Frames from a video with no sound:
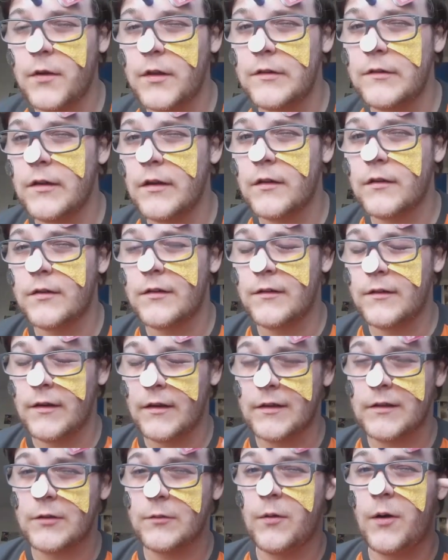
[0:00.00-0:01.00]
I'm legit
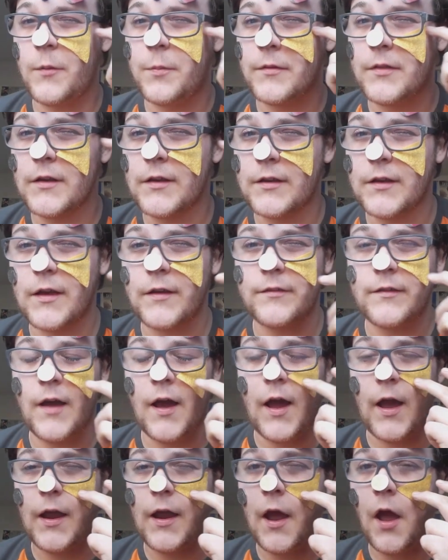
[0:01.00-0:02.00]
struggling to open this left
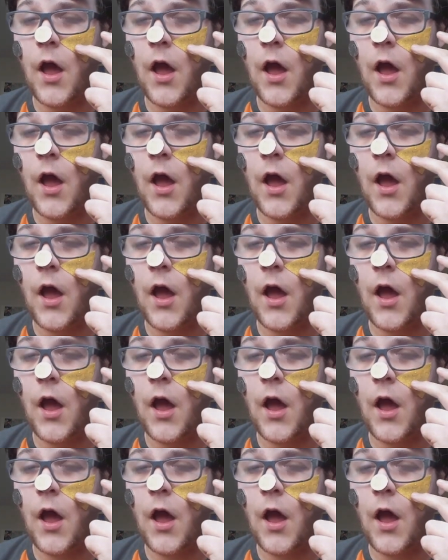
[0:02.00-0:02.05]
eye.